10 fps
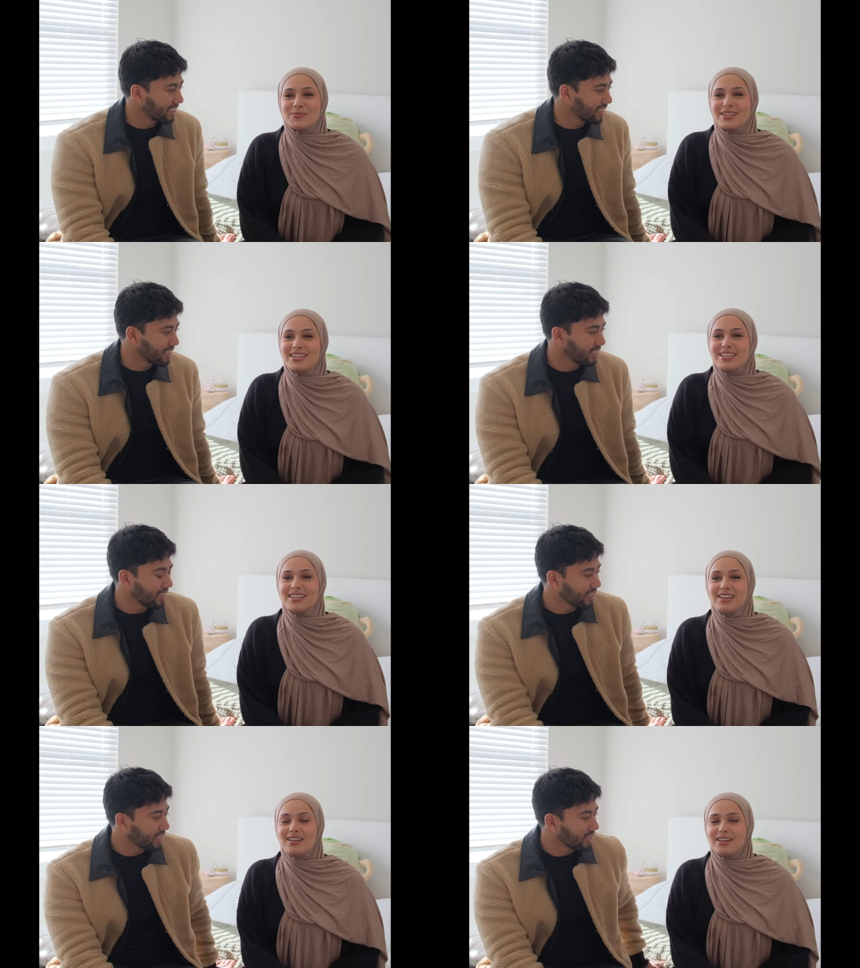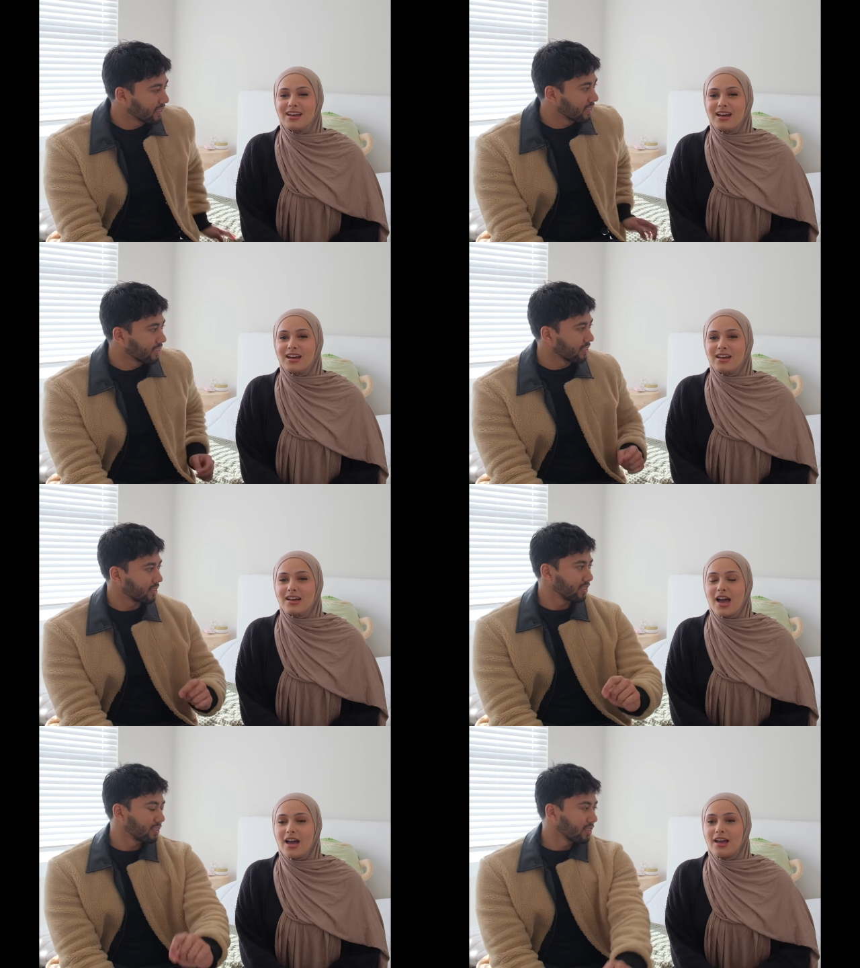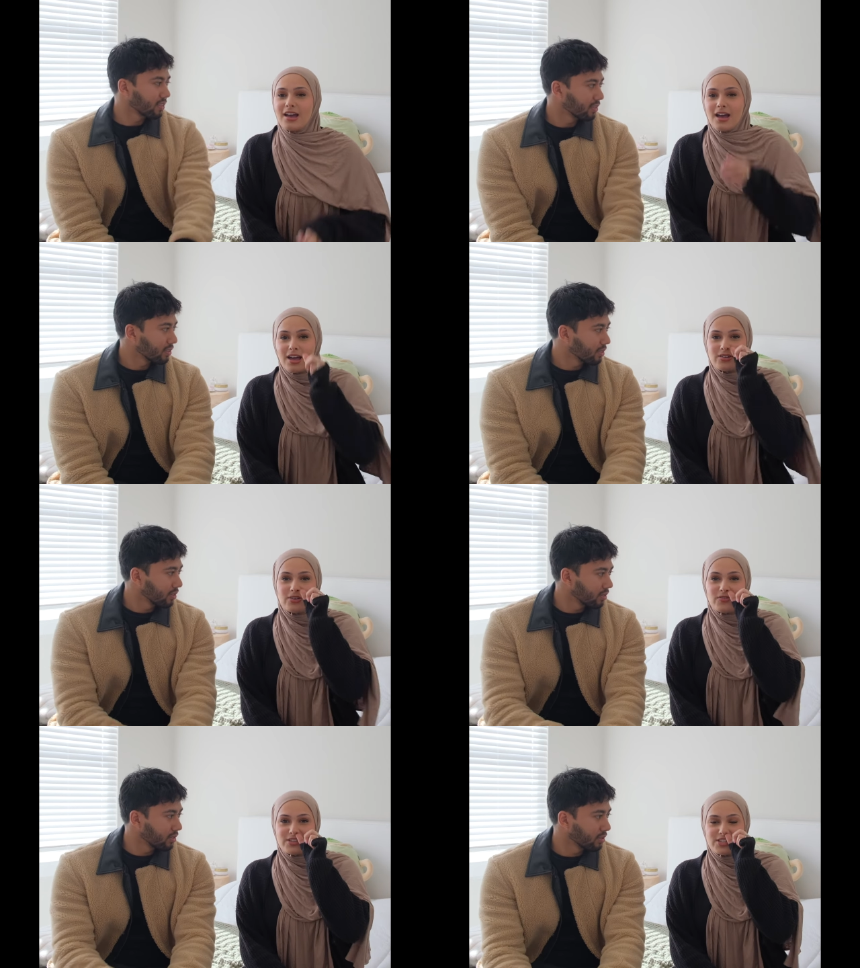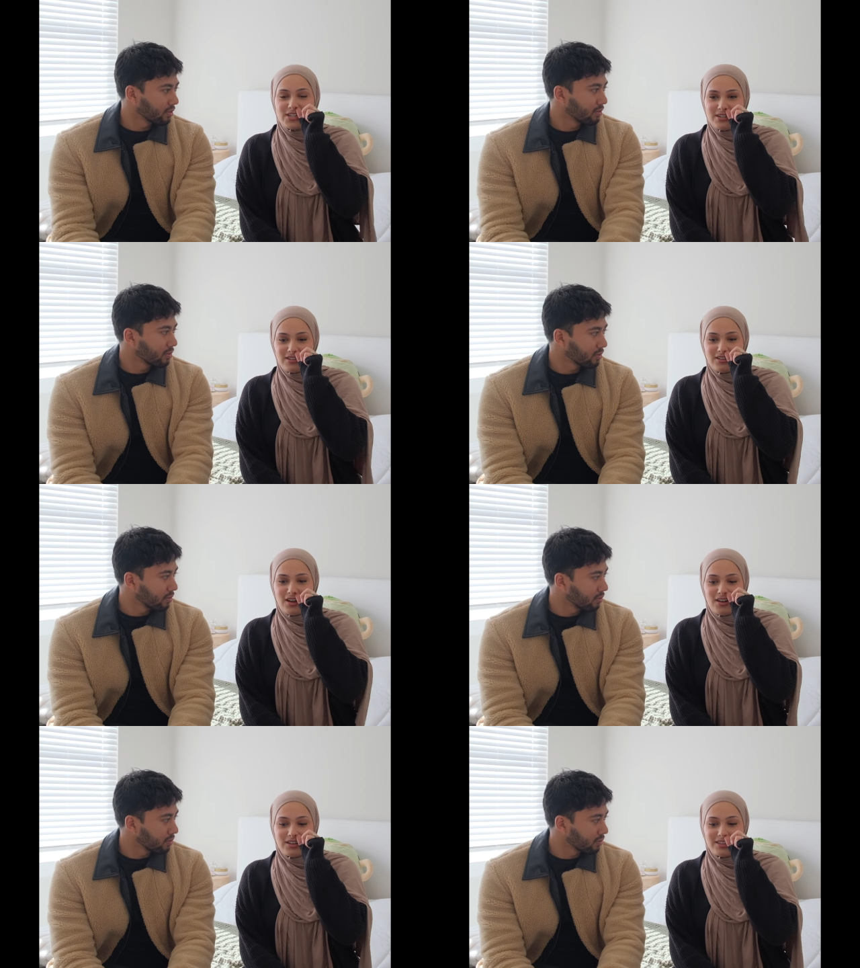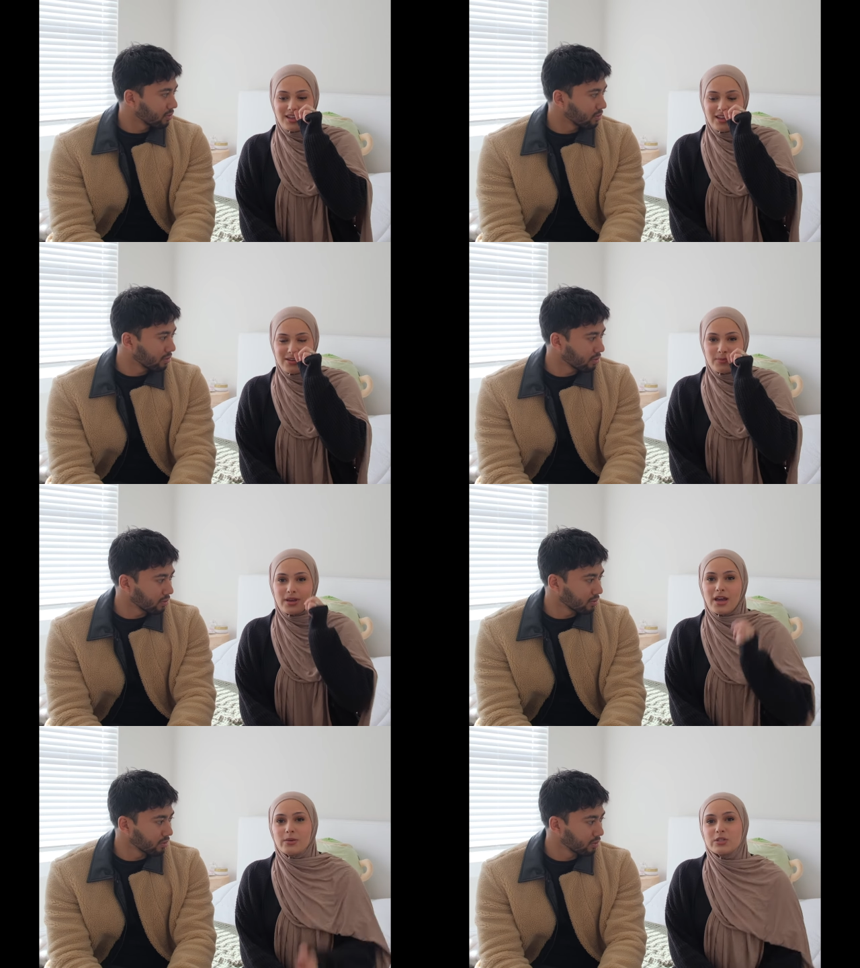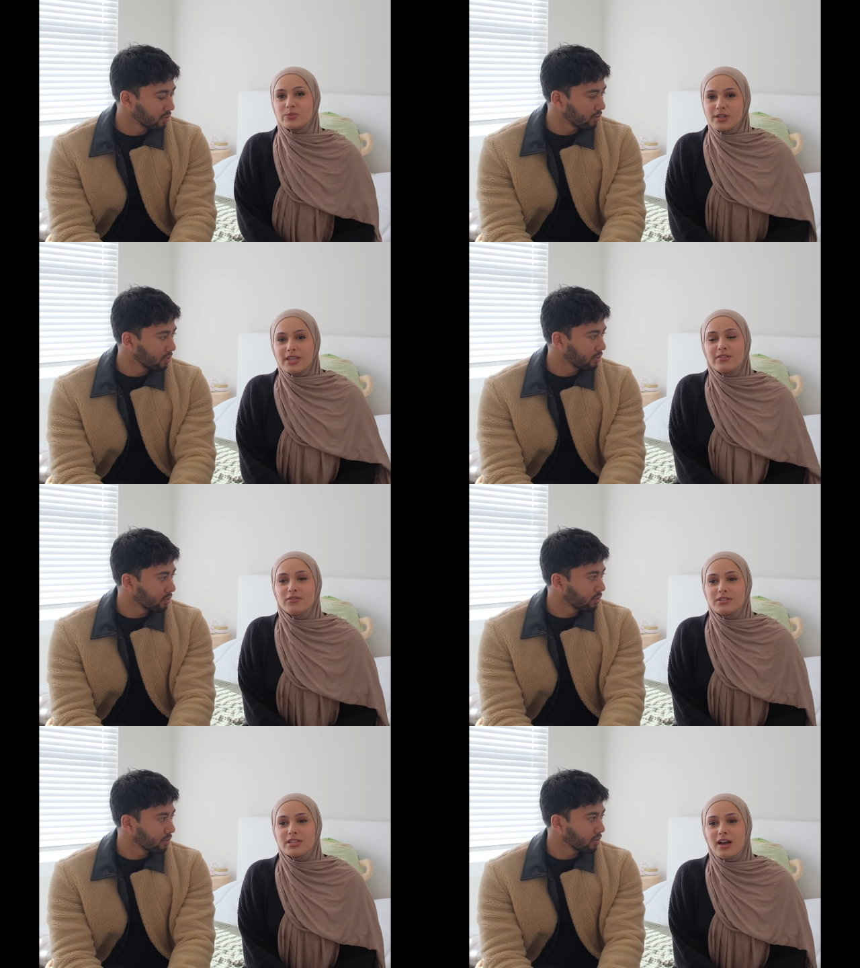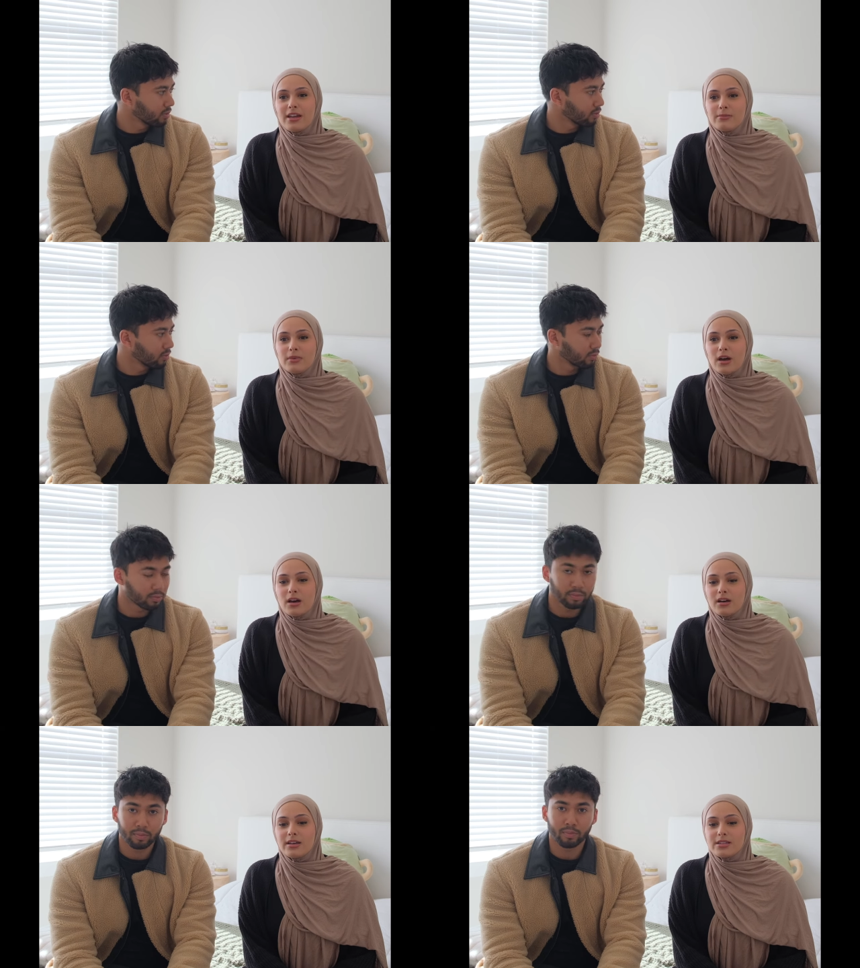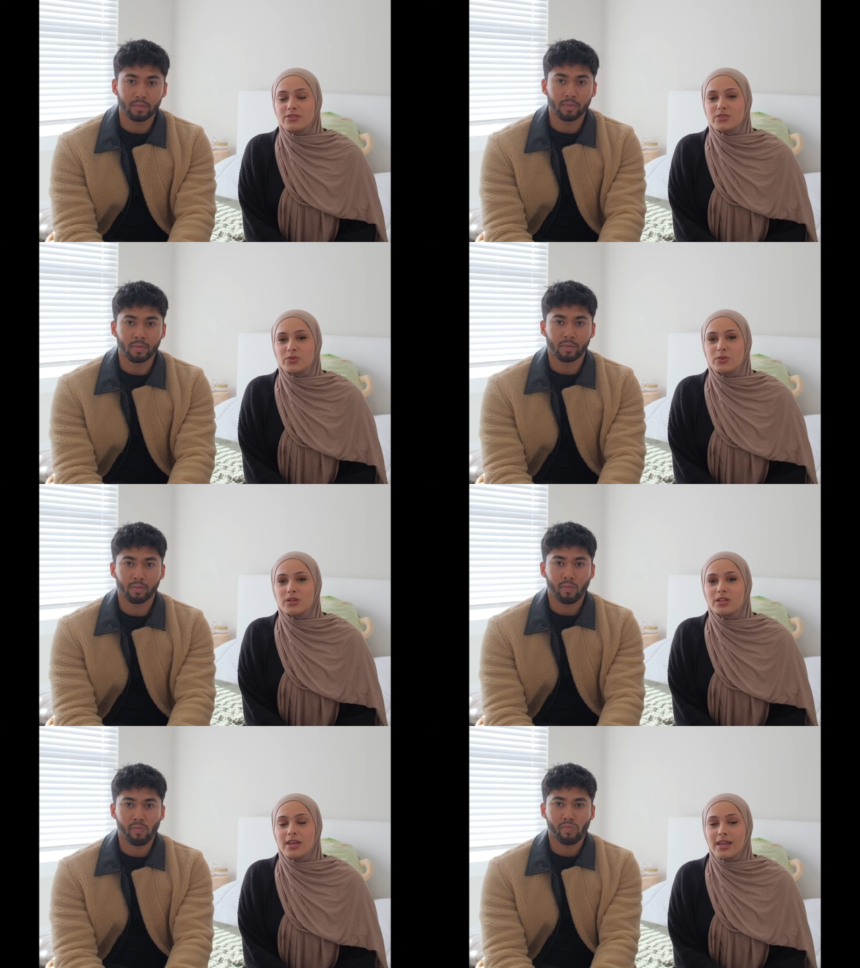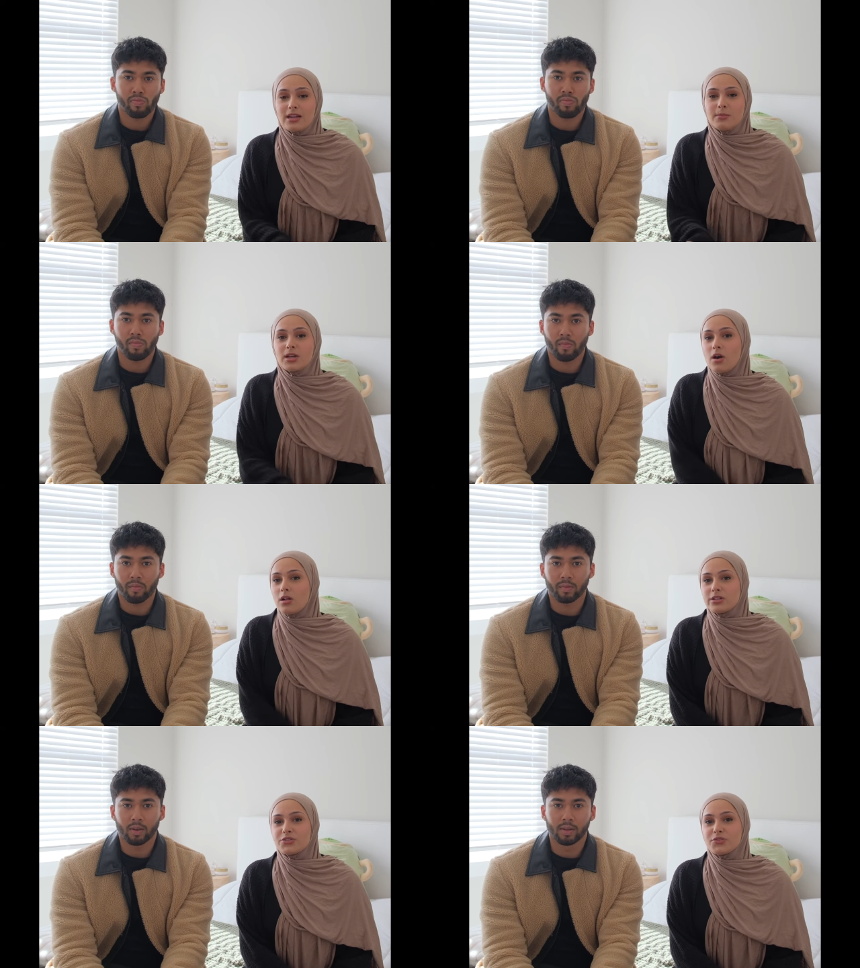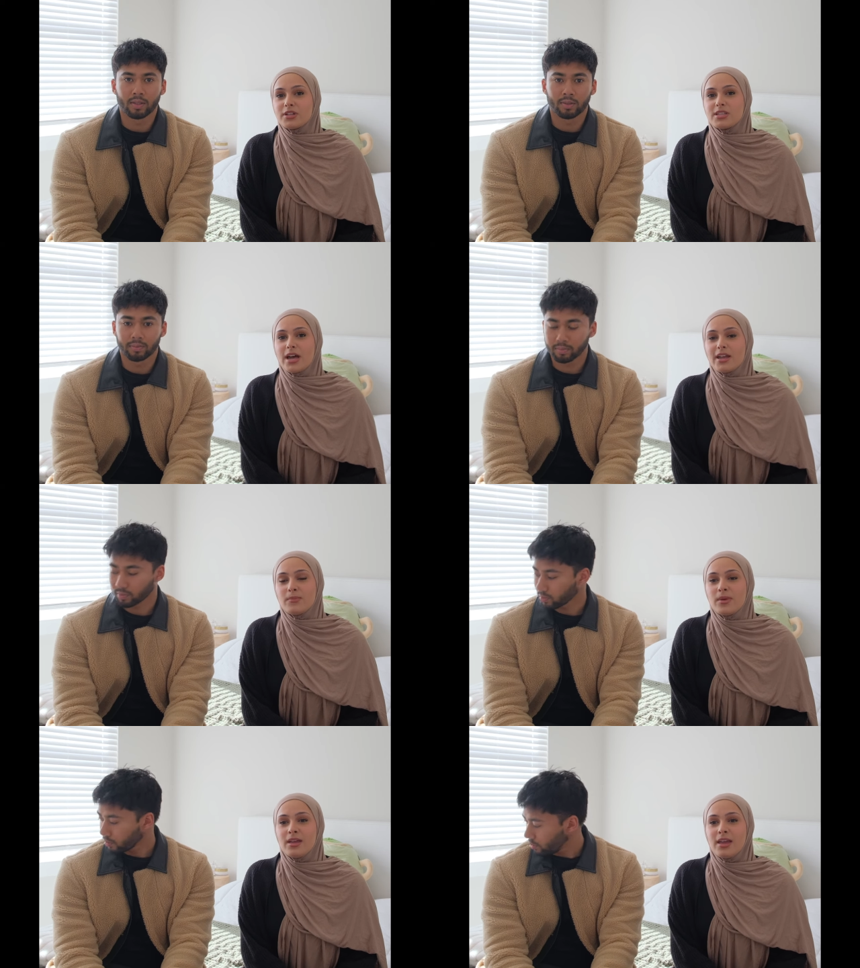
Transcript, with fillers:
Speaker 1: me, I don't know if I shared a lot online, but I was working full-time in school, and I'm in college full-time,